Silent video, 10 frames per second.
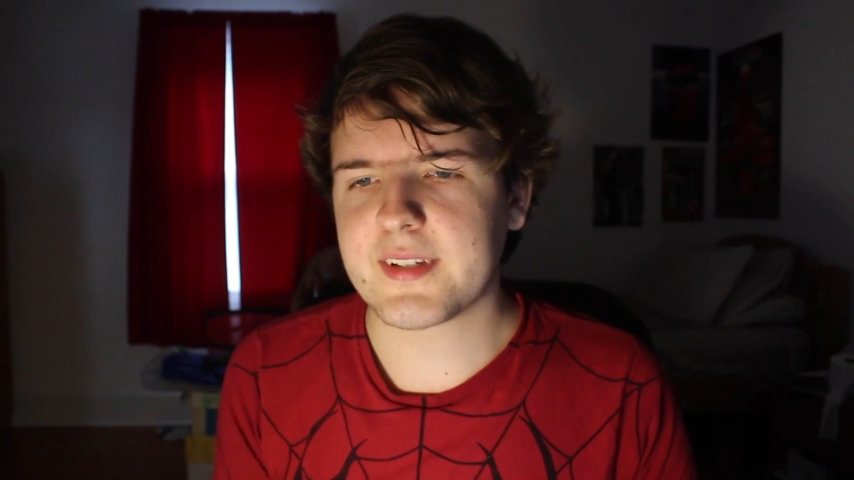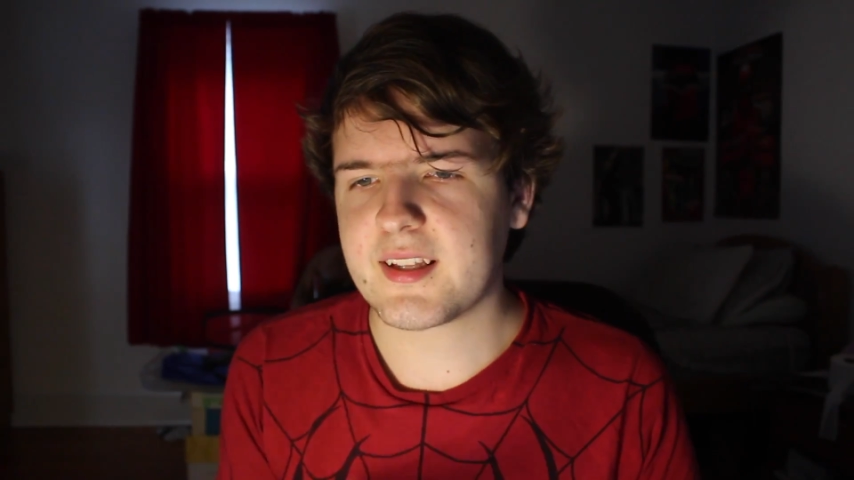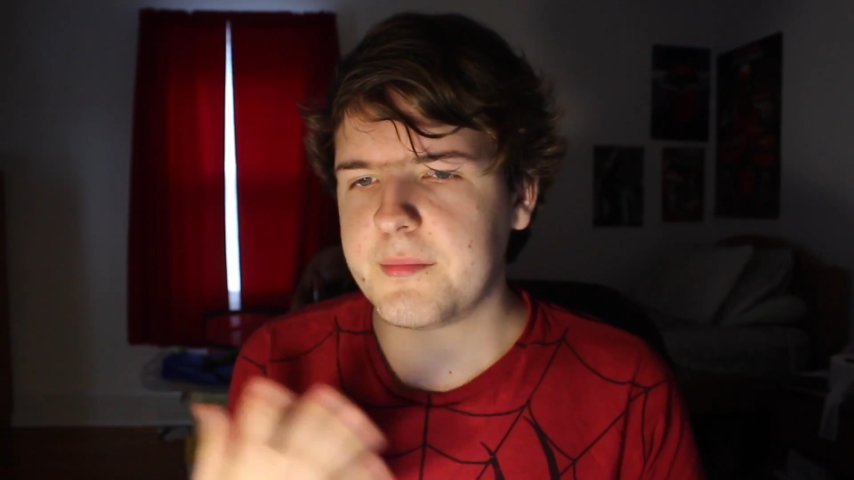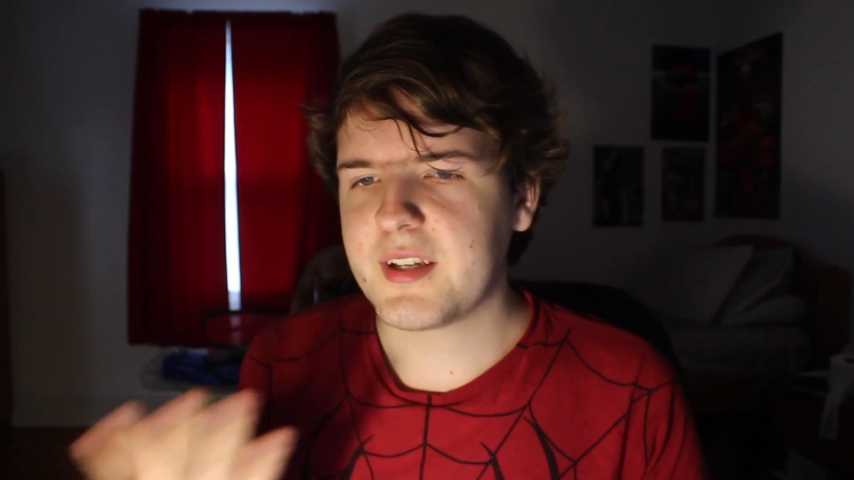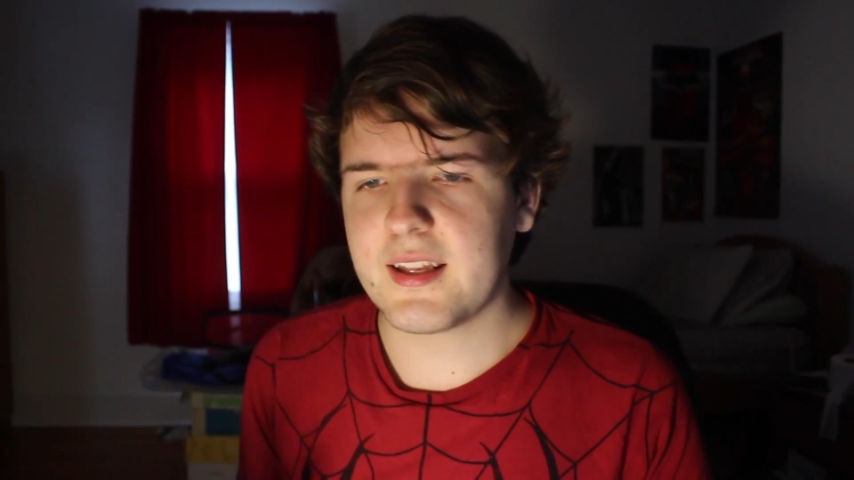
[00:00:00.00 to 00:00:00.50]
Like
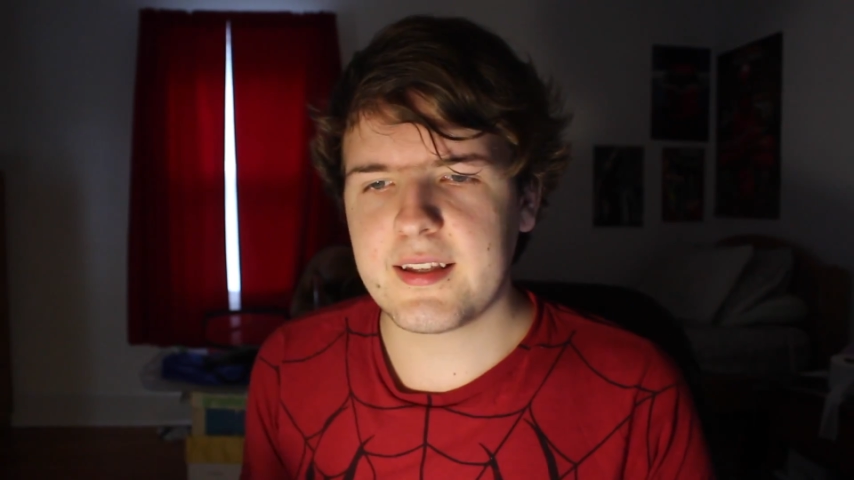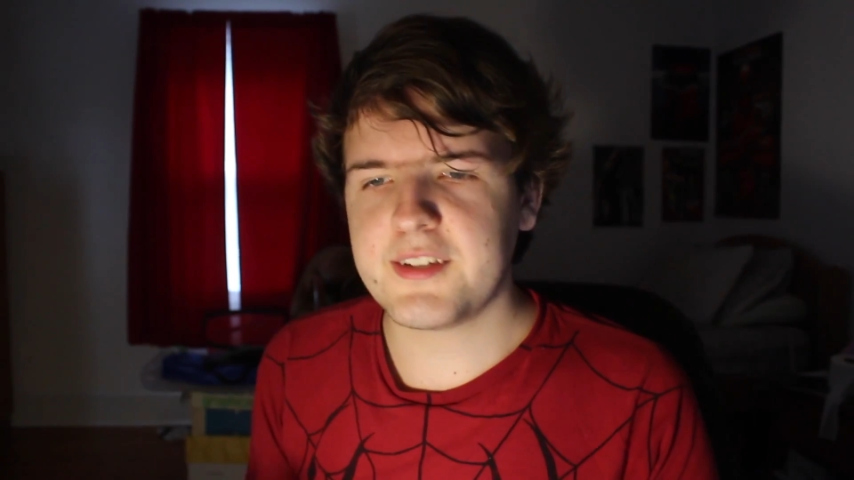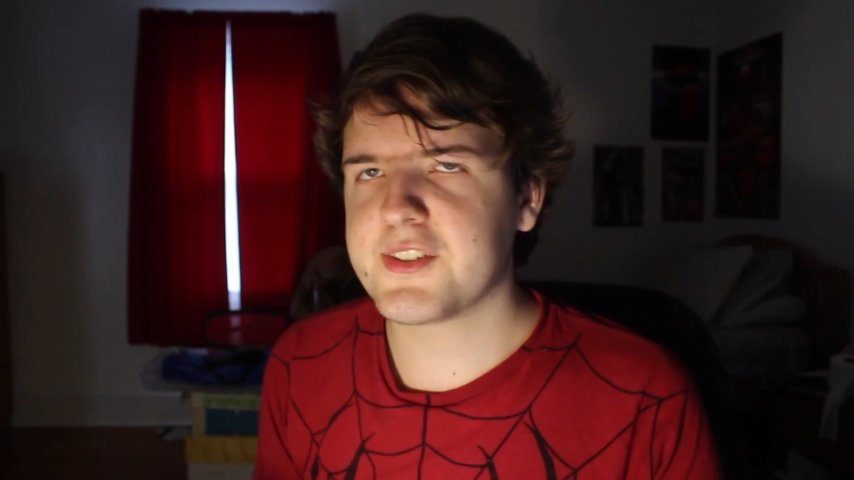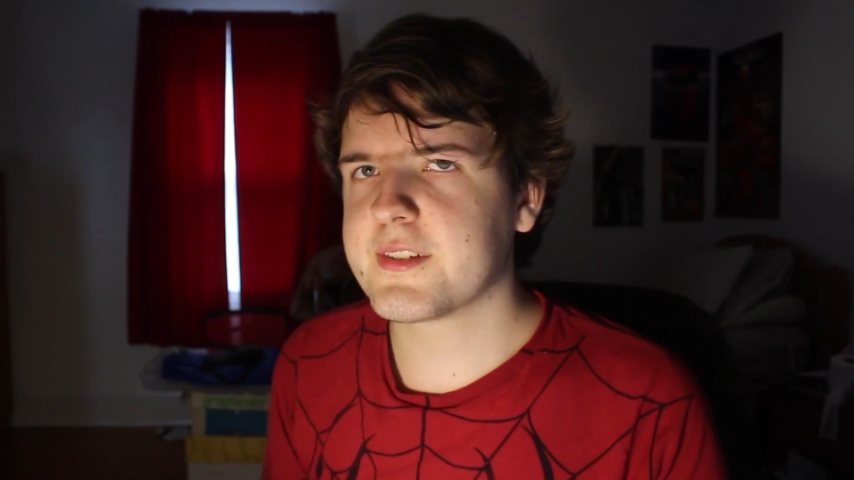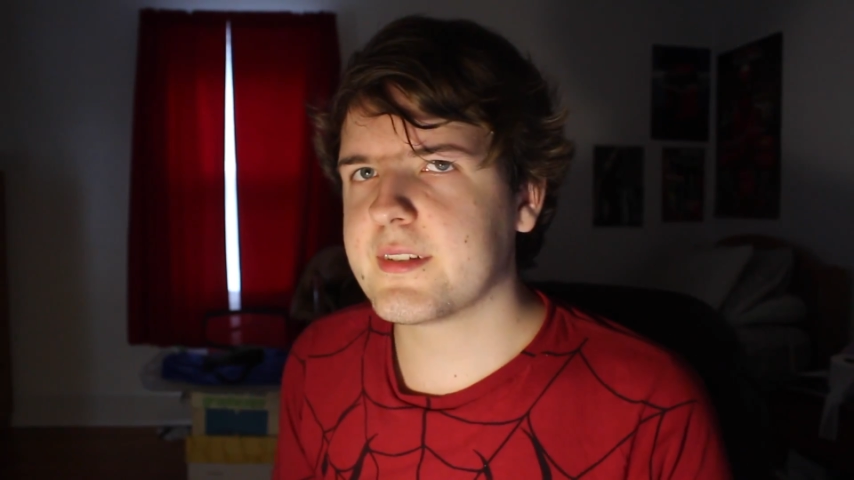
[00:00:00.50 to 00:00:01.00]
in the beginning,
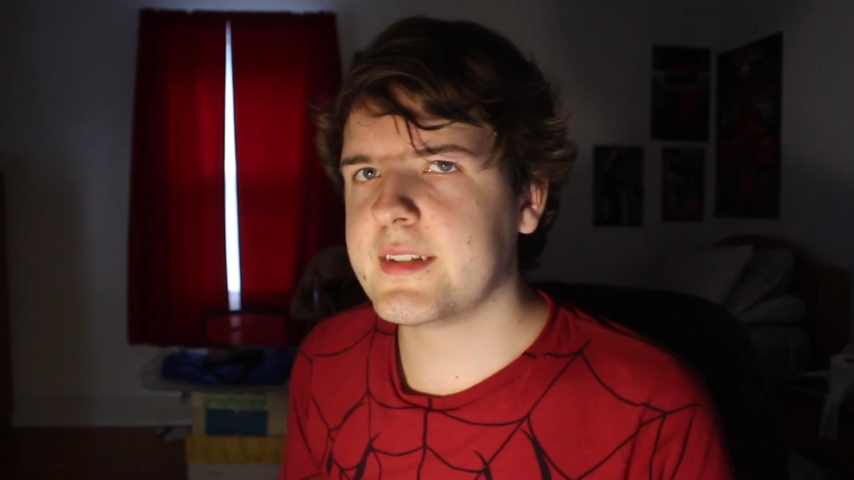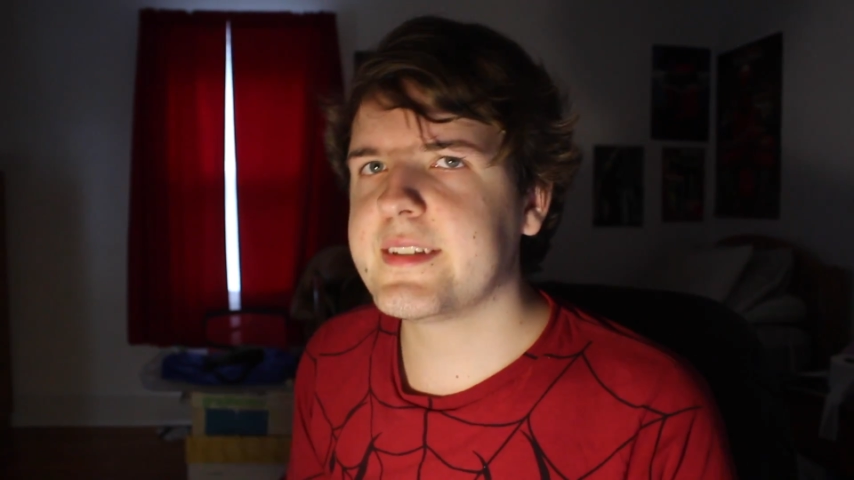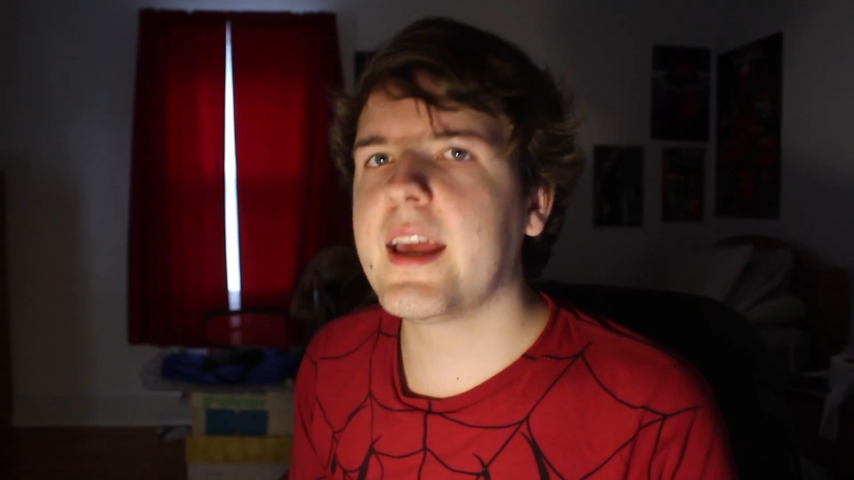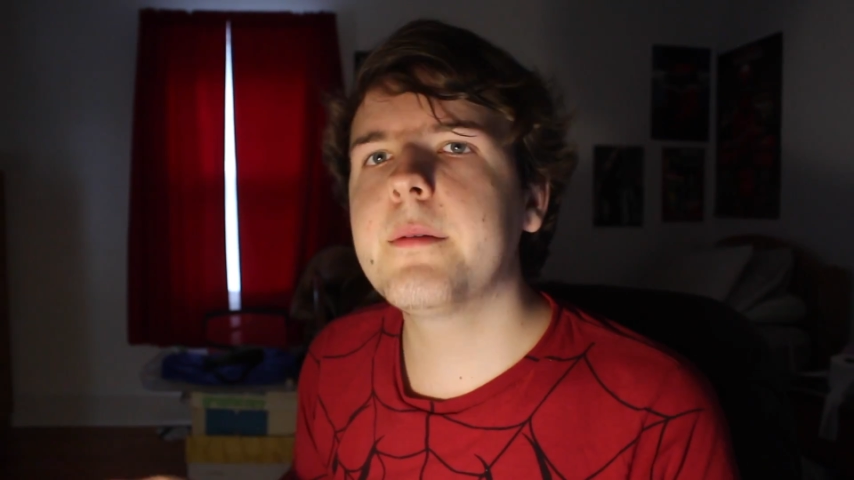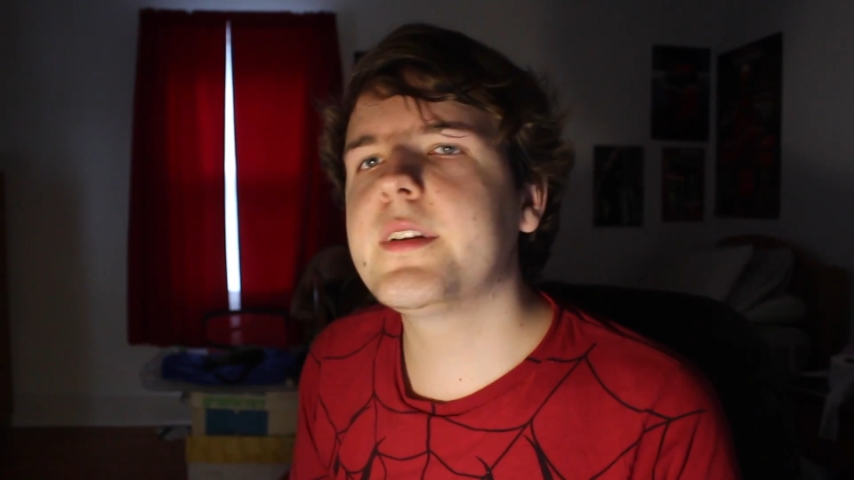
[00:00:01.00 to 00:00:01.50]

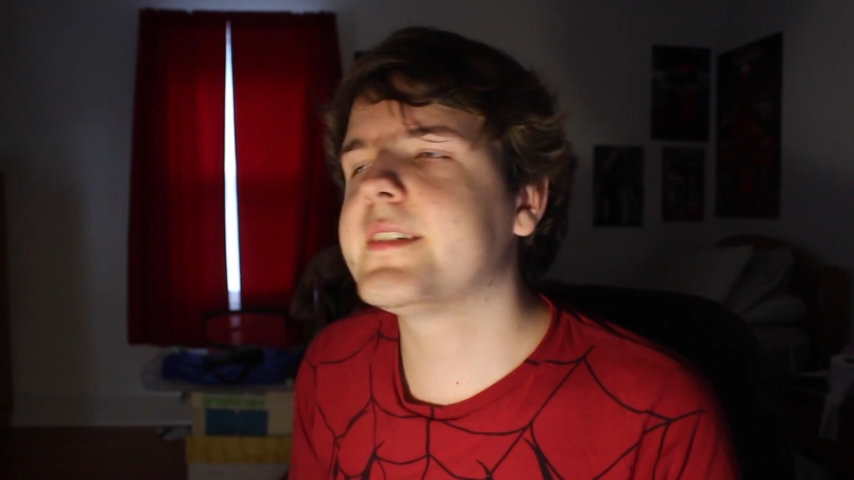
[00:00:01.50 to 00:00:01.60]
he's able